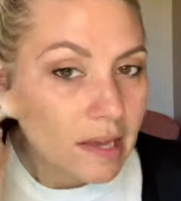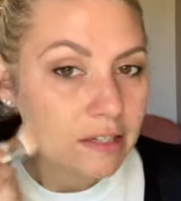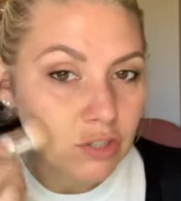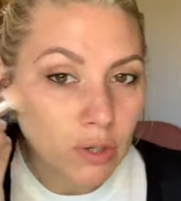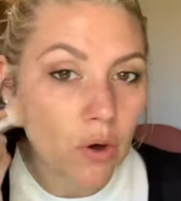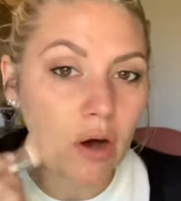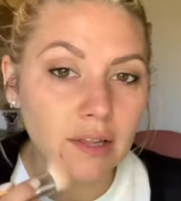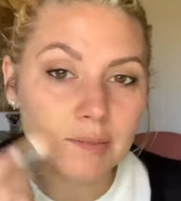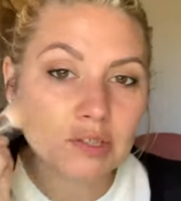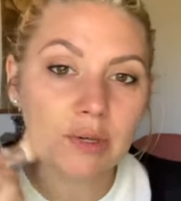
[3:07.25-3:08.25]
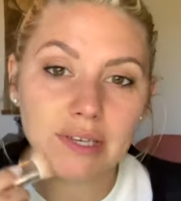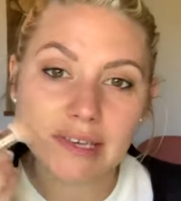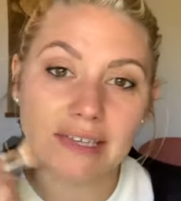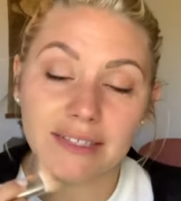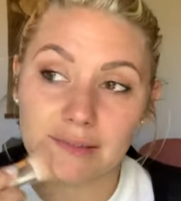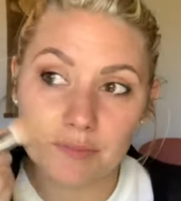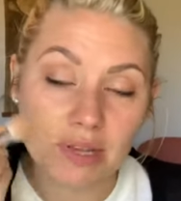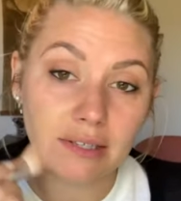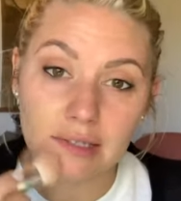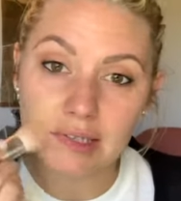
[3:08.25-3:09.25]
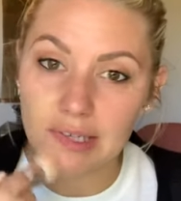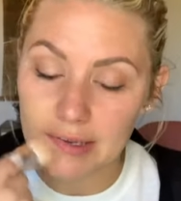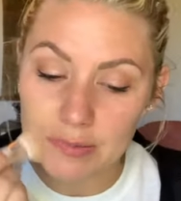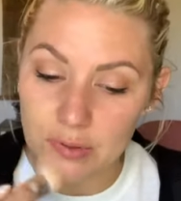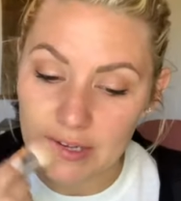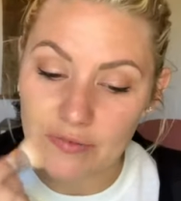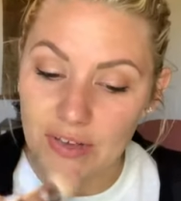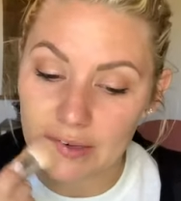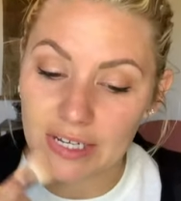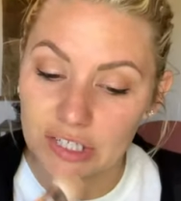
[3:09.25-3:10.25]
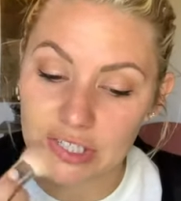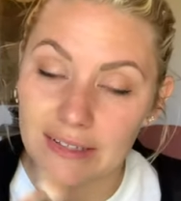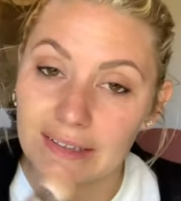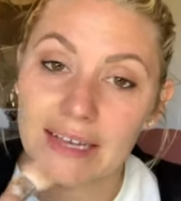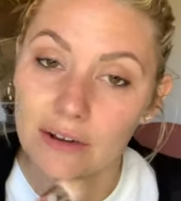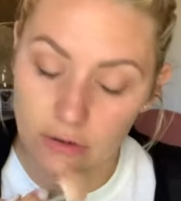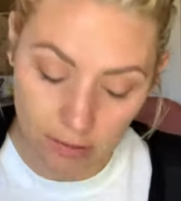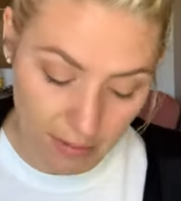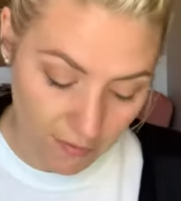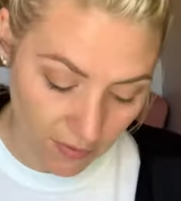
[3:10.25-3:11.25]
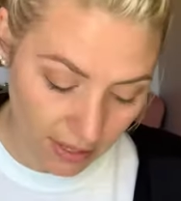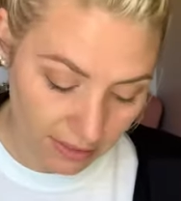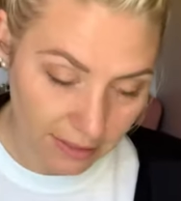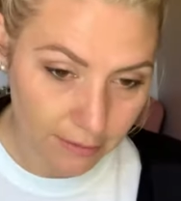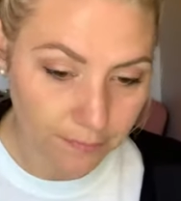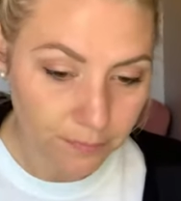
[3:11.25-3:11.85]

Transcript: And so all I'm doing is basically I'm doing a foundation layer on my face.